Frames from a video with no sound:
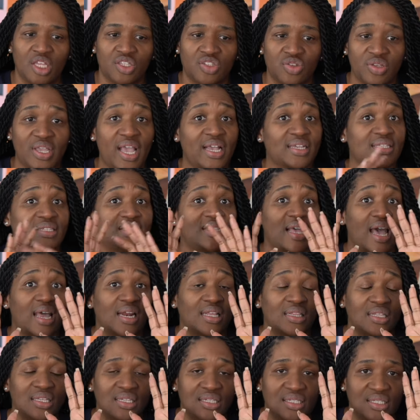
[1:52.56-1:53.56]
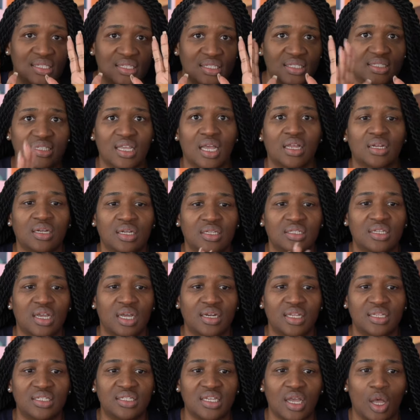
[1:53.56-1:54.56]
So yes, that at least is done
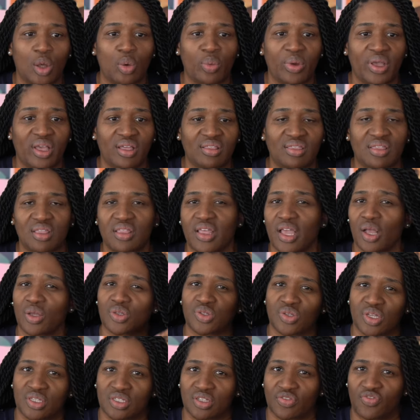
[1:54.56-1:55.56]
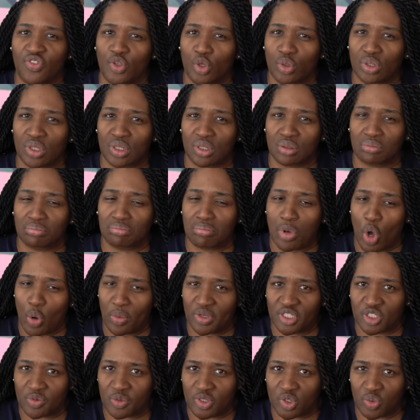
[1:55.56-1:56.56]
and dealt with. And they also has a few little
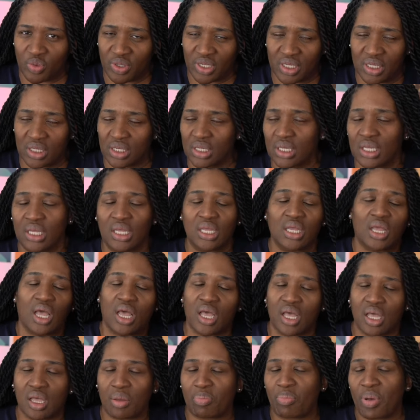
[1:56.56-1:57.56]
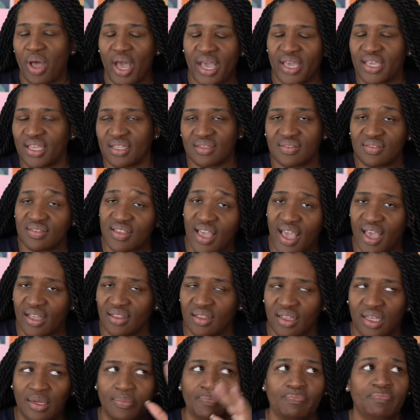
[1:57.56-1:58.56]
moments between Pike and
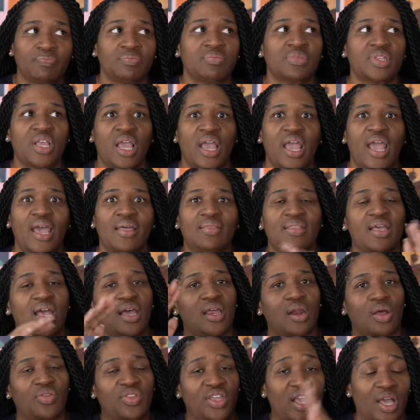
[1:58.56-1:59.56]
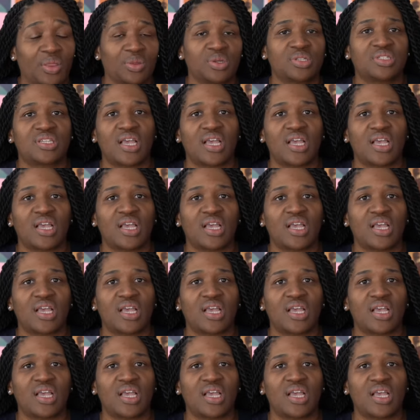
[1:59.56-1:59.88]
Scanlan. And then on the other